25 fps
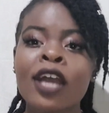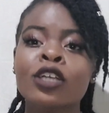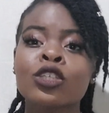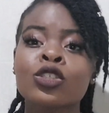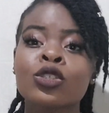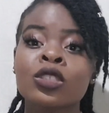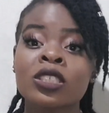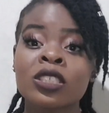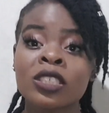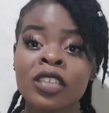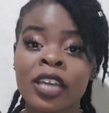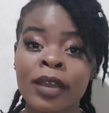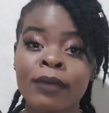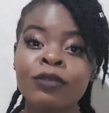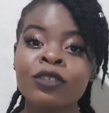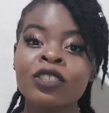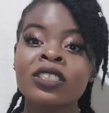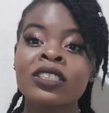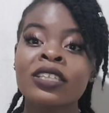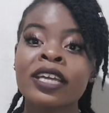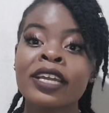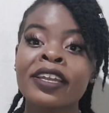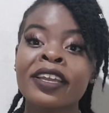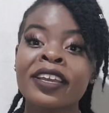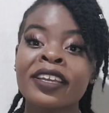So it's time to
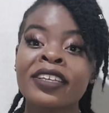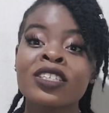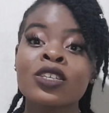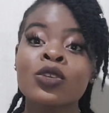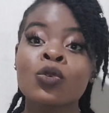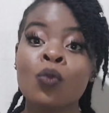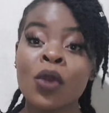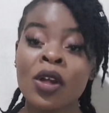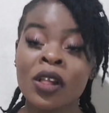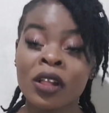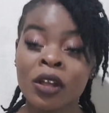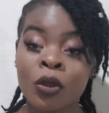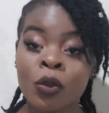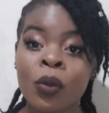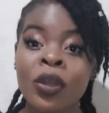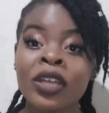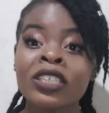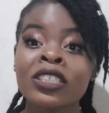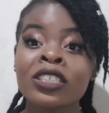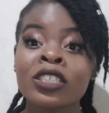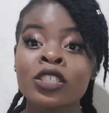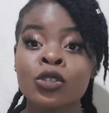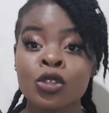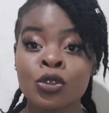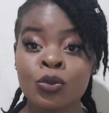start getting well
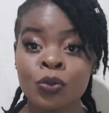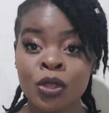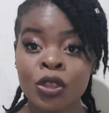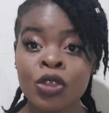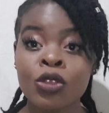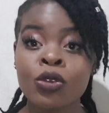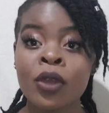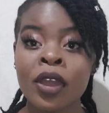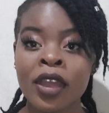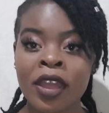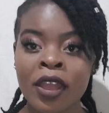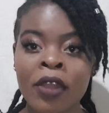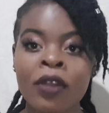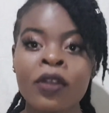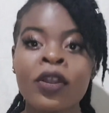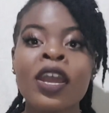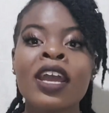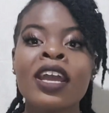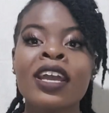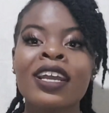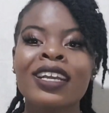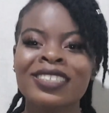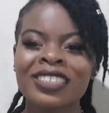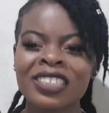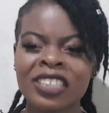acquainted with your hair.
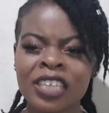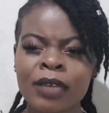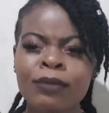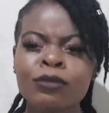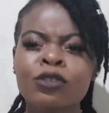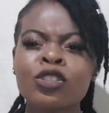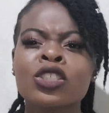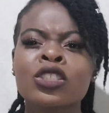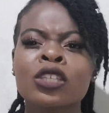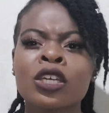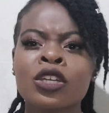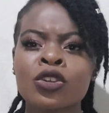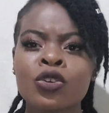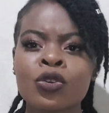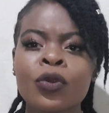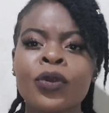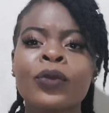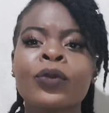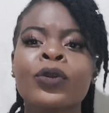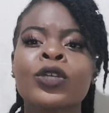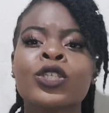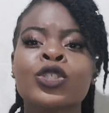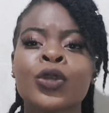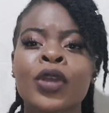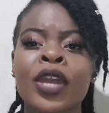It's time to start
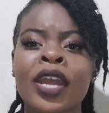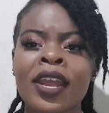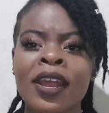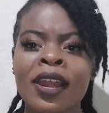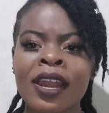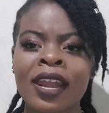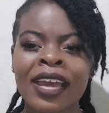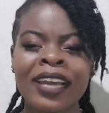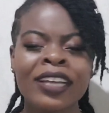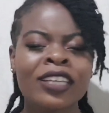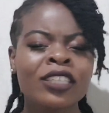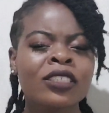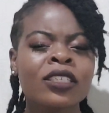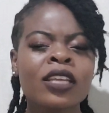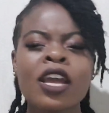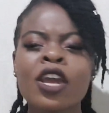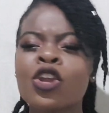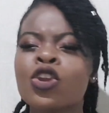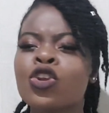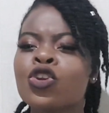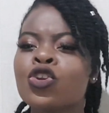knowing what your hair likes.